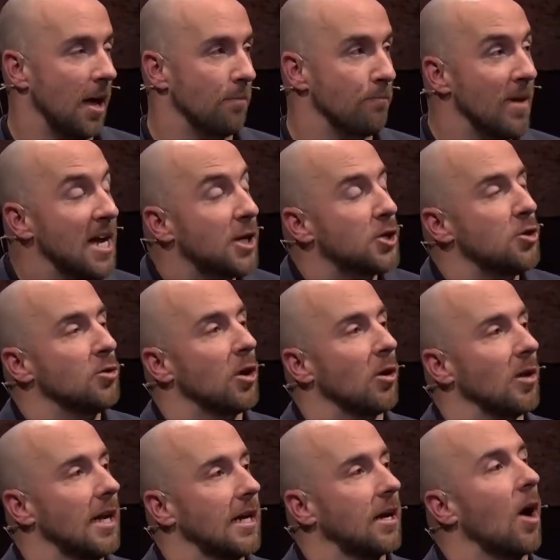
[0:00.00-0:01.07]
makes you go
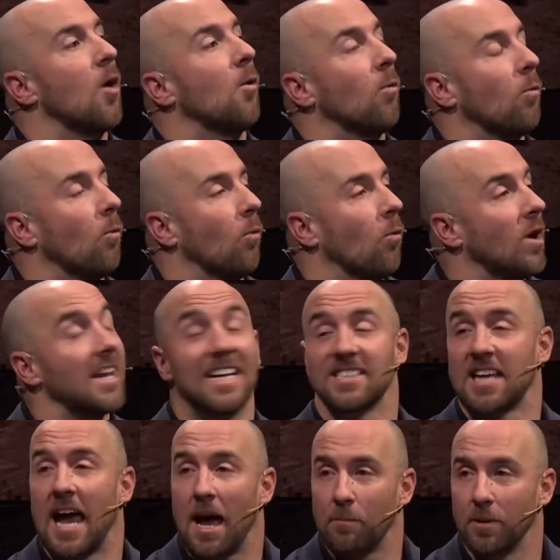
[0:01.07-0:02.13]
like, oh, what
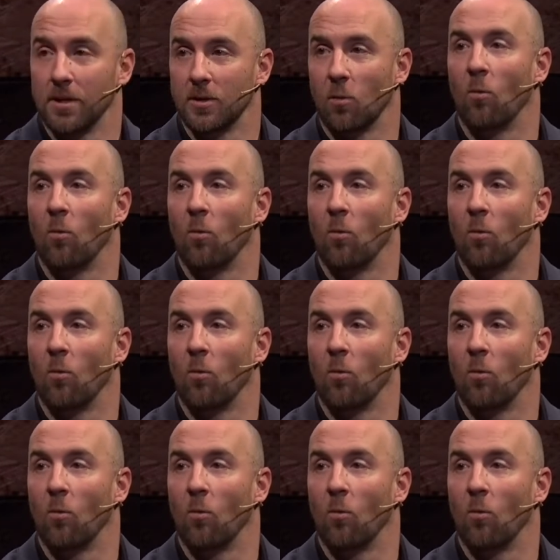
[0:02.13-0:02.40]
has happened?